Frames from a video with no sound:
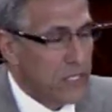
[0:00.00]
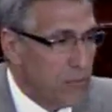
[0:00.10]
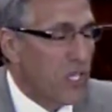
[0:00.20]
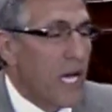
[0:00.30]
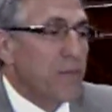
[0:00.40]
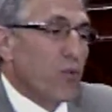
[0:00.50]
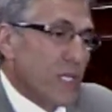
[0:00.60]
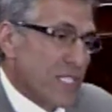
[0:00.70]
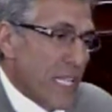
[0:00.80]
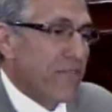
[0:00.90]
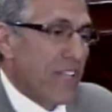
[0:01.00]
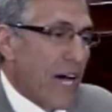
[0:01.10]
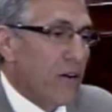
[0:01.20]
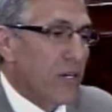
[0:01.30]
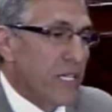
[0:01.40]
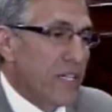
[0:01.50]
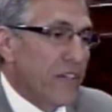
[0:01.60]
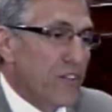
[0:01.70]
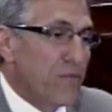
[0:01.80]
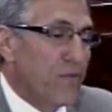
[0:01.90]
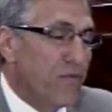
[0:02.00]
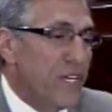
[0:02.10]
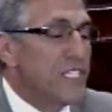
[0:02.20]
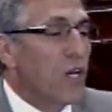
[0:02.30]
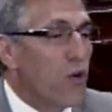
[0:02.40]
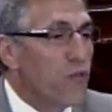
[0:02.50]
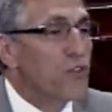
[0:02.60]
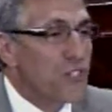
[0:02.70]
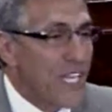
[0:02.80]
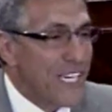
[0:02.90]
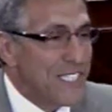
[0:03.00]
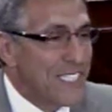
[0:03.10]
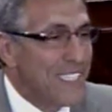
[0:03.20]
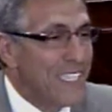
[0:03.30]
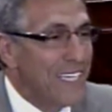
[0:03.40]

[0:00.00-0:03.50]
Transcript: sometimes what's left out is visa overstays.